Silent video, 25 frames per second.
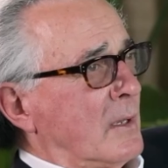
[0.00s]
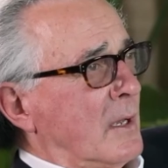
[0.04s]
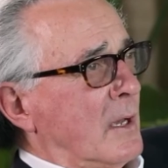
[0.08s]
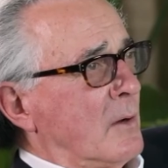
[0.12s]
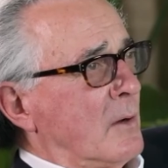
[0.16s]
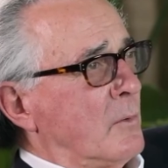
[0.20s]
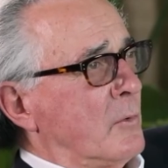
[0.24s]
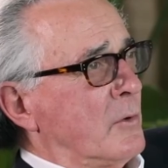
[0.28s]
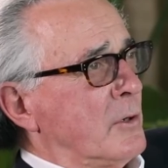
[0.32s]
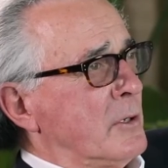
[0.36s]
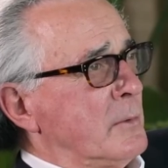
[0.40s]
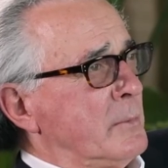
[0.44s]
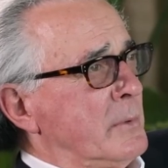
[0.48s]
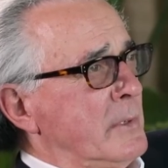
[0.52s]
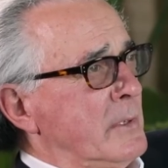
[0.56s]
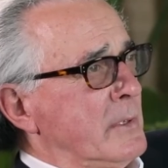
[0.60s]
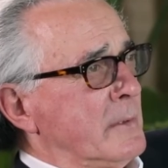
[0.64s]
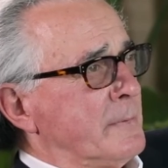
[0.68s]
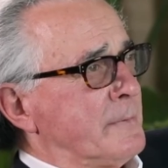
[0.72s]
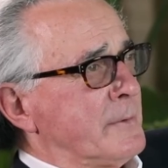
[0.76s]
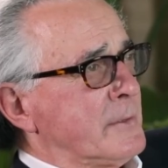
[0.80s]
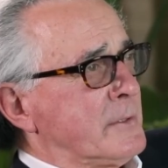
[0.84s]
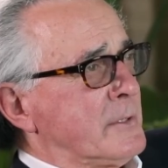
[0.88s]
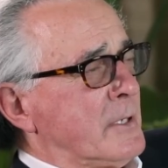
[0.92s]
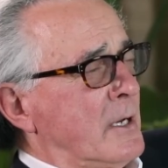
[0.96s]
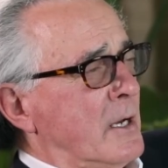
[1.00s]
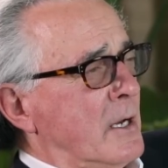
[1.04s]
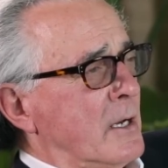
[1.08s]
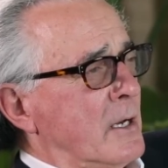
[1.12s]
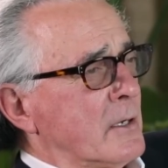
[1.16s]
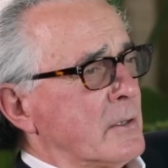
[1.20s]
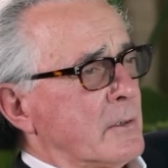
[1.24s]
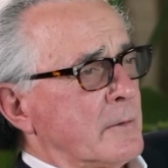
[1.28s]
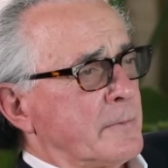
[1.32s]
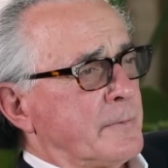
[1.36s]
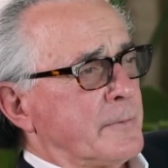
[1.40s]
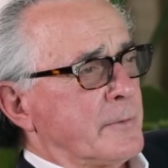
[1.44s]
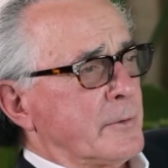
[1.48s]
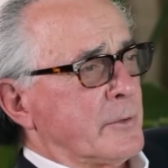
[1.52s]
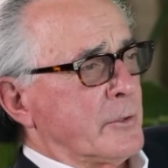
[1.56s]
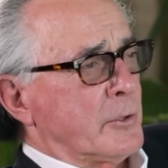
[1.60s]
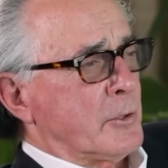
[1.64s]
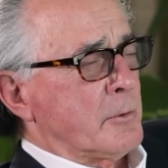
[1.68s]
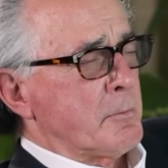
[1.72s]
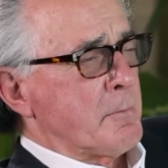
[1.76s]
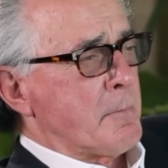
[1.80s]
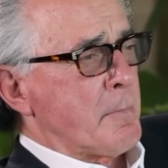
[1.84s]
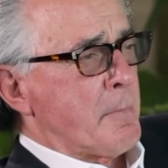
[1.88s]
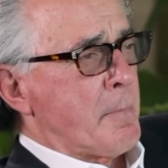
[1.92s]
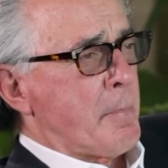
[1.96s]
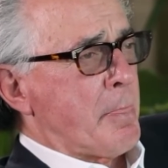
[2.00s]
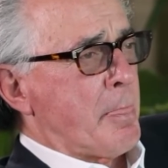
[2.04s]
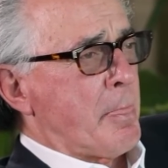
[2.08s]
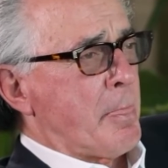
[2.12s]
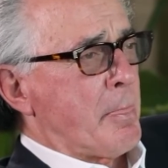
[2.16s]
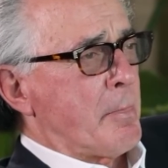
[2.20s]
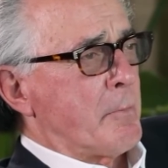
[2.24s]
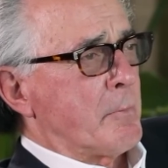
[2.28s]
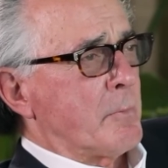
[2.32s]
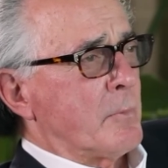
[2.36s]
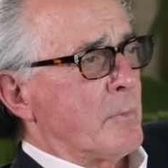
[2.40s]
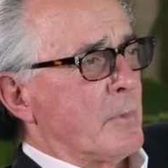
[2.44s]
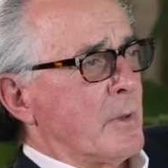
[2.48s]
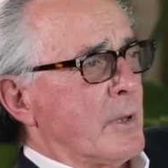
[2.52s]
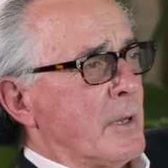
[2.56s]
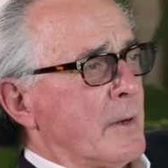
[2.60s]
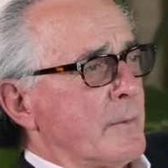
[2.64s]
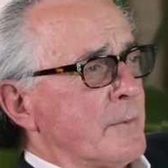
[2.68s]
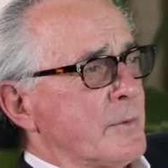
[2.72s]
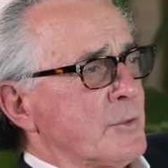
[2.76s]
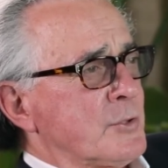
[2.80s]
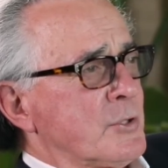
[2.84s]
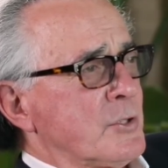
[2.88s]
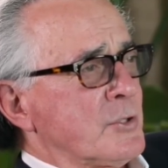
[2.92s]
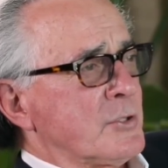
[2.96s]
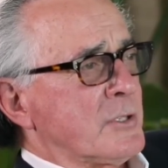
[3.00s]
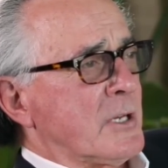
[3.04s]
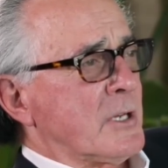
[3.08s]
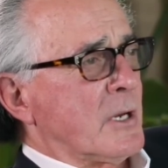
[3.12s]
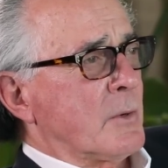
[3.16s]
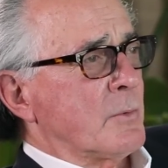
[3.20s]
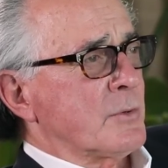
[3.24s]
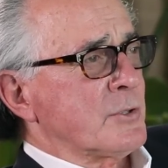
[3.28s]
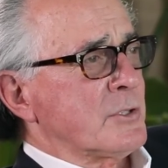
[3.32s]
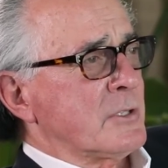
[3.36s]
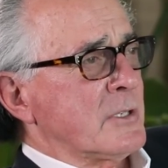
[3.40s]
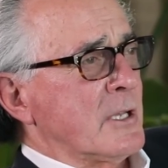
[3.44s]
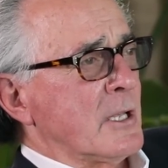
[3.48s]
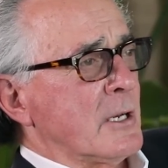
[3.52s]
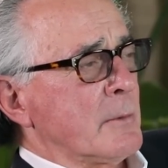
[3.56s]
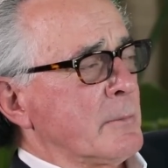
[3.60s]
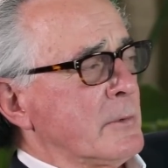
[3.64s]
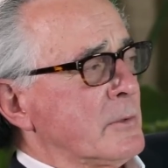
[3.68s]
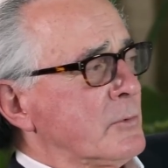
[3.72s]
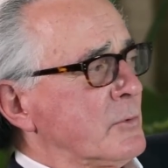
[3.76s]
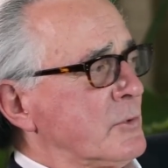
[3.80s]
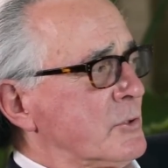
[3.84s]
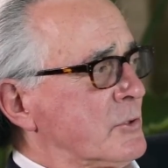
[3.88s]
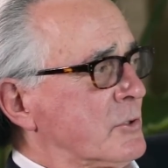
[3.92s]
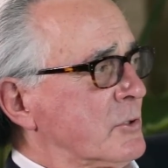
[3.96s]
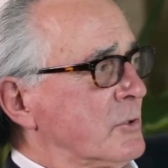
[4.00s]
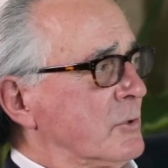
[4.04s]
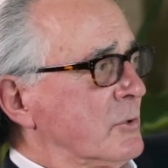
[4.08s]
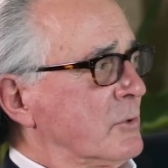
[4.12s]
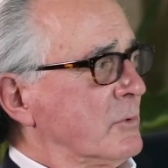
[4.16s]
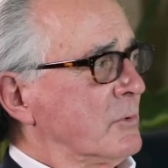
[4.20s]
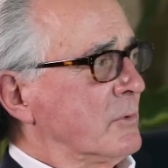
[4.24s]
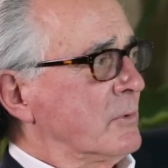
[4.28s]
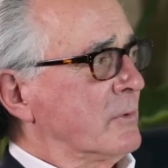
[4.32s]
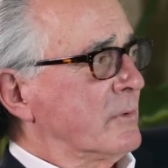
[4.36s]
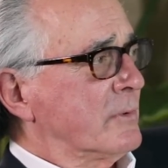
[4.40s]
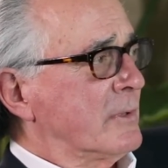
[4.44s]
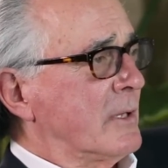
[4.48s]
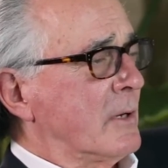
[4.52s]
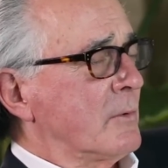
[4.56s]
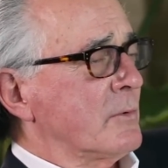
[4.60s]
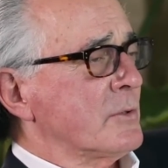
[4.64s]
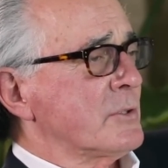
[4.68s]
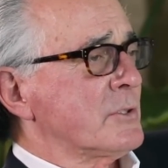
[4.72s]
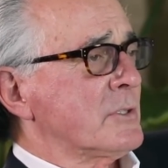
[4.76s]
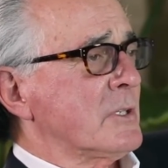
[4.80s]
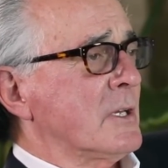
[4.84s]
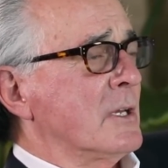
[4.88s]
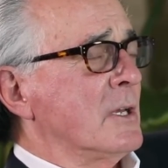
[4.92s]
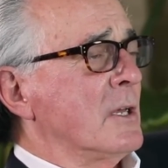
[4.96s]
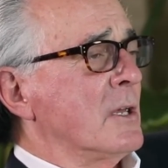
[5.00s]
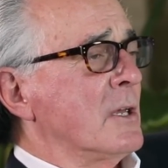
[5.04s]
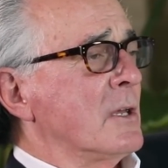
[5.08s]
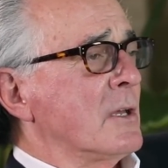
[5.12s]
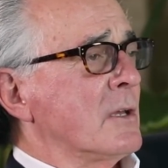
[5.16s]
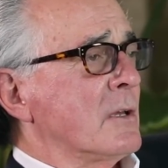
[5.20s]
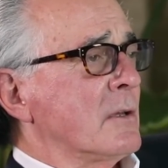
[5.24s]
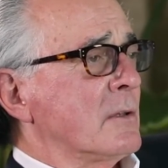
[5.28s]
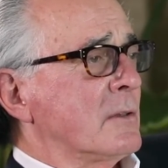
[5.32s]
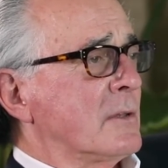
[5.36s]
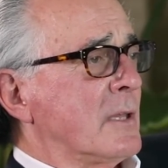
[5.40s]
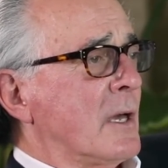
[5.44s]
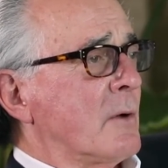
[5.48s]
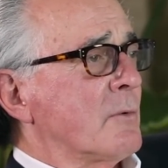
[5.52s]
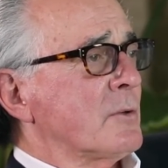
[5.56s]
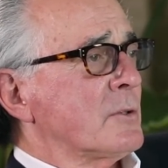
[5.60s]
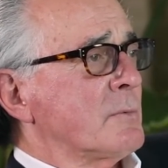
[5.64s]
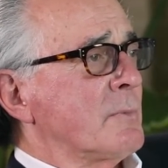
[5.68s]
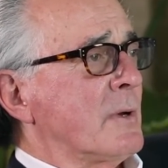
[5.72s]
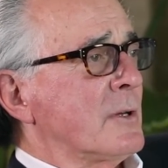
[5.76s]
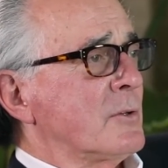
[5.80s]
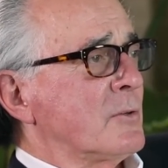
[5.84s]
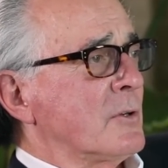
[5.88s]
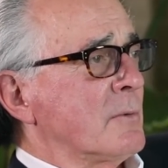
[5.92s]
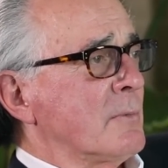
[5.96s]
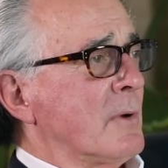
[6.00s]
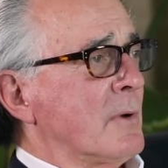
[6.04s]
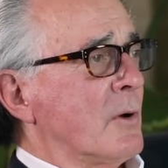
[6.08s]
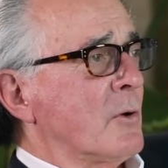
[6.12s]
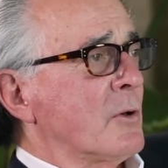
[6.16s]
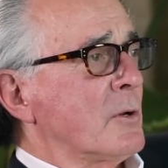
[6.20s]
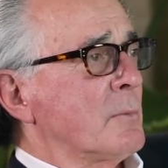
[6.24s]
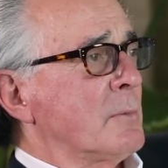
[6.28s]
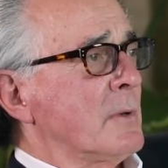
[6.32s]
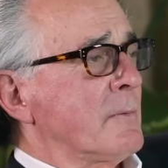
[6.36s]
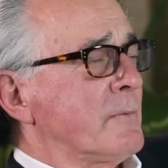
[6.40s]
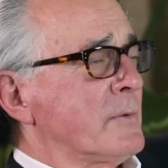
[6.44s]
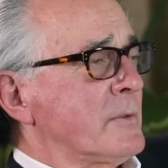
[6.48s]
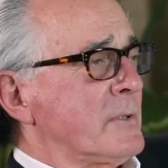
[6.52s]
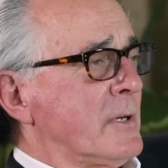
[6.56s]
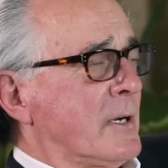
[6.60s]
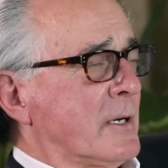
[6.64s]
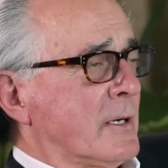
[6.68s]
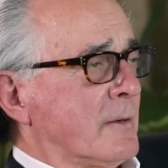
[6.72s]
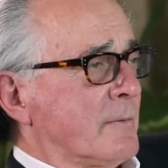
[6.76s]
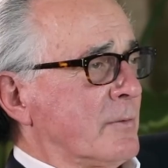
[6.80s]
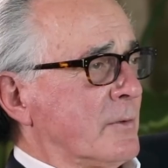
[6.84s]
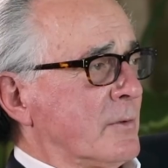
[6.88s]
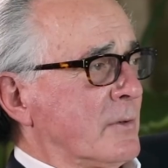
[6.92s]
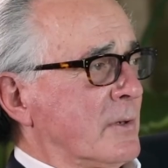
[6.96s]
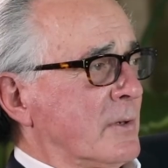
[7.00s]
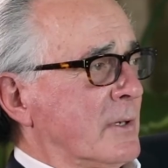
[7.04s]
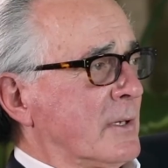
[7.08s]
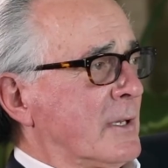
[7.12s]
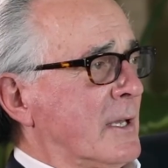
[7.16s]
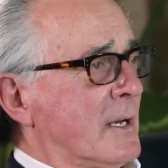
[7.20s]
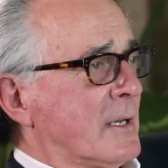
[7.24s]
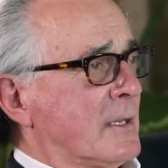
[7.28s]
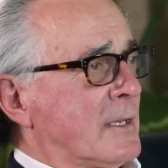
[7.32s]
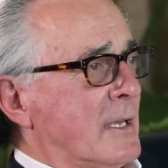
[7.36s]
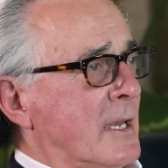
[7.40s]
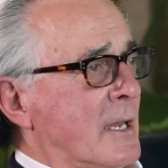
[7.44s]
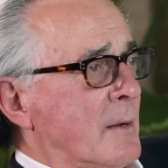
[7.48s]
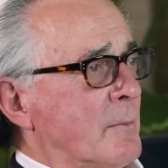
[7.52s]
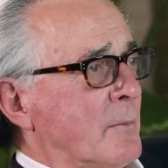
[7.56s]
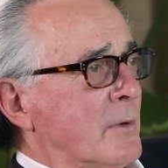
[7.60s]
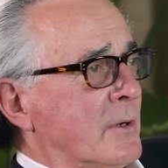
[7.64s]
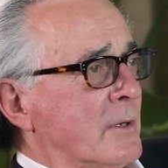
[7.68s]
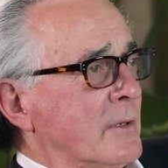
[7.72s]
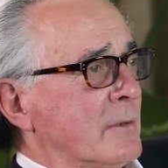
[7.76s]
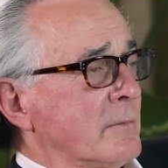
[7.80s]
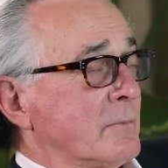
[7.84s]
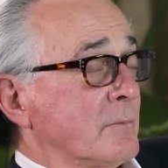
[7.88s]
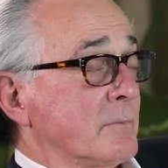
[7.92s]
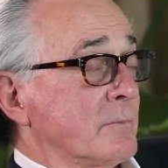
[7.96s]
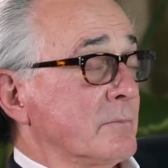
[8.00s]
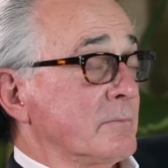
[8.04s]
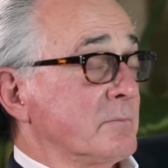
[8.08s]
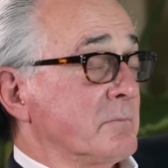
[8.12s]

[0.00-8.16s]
I wanted to be a photographer ever since I was in elementary school. That was, that was my dream. I wanted to be a photographer. I got a camera.